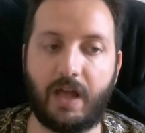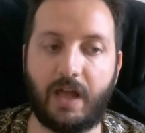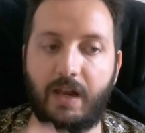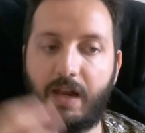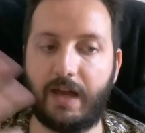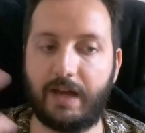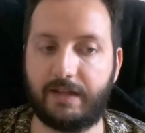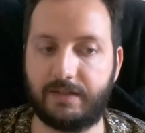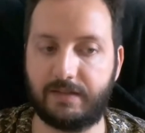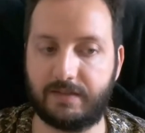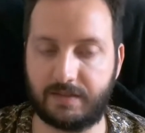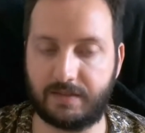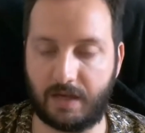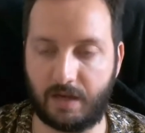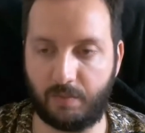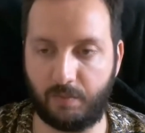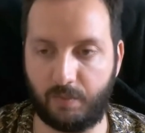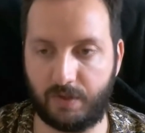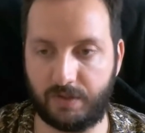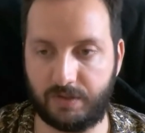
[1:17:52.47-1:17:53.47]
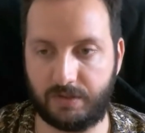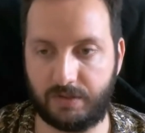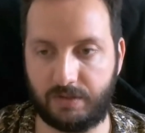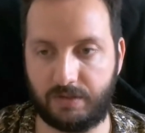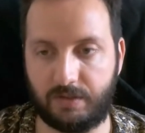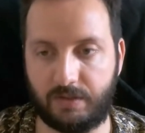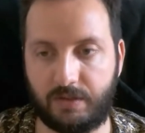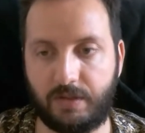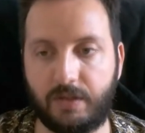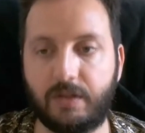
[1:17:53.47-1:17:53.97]
elect someone
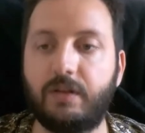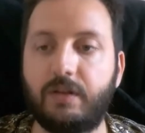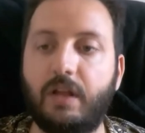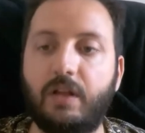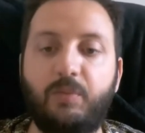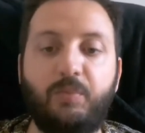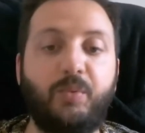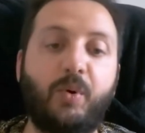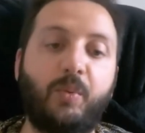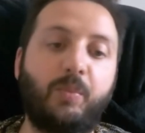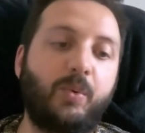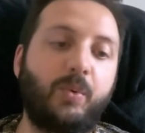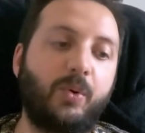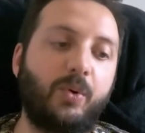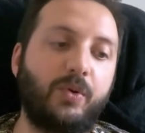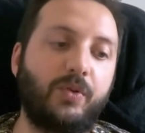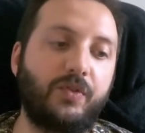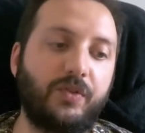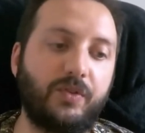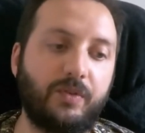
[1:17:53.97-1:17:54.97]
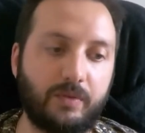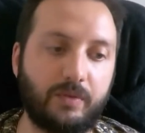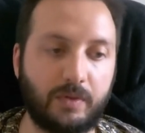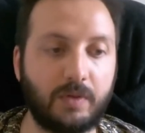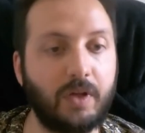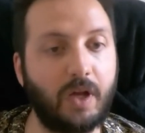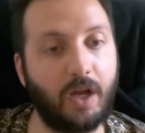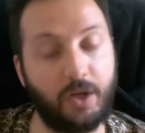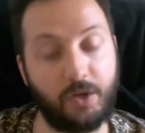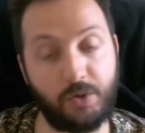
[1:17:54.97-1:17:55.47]
that
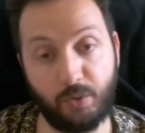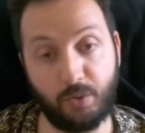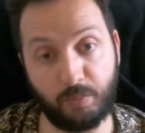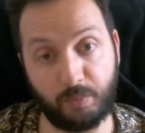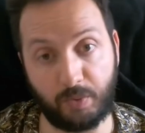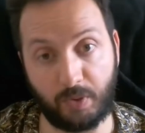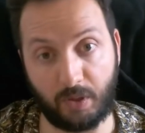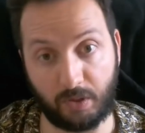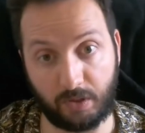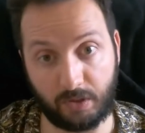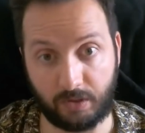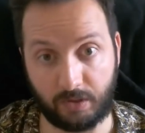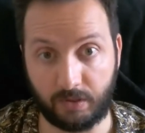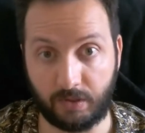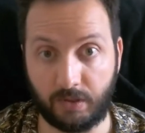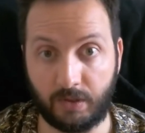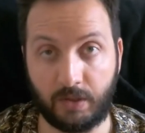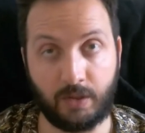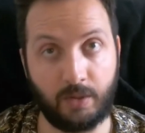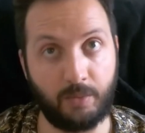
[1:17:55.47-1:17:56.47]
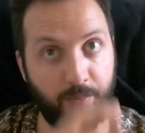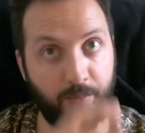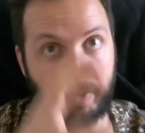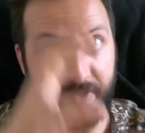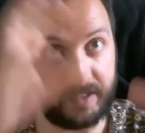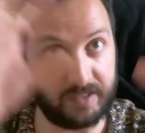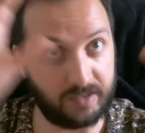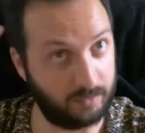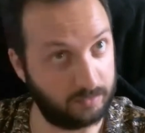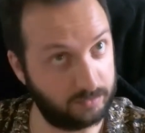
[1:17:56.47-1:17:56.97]
proposes a new block
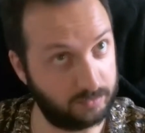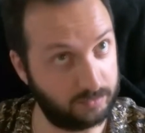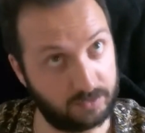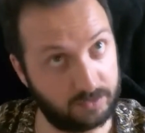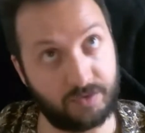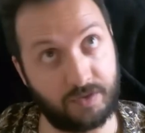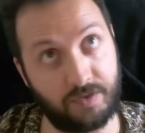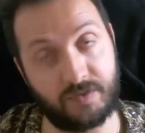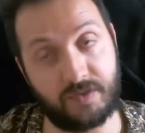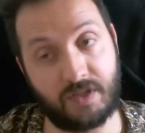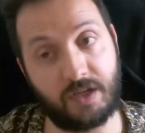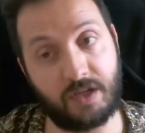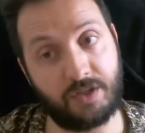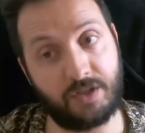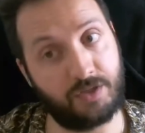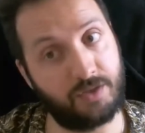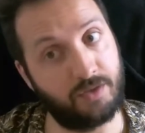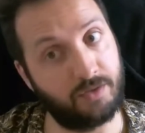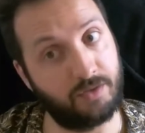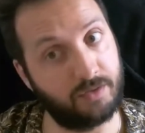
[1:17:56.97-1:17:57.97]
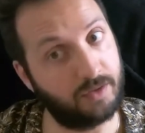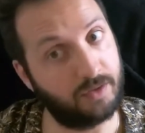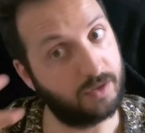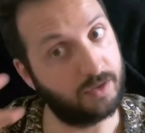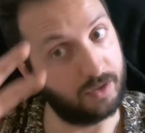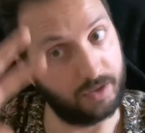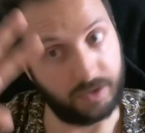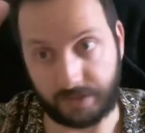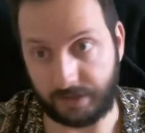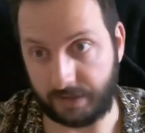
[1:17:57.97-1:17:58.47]
based on the transaction
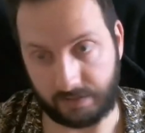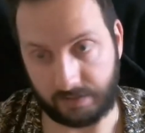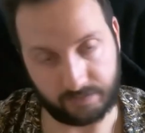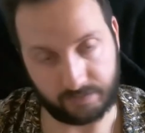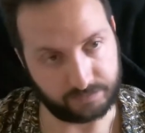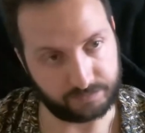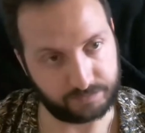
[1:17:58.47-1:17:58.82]
heard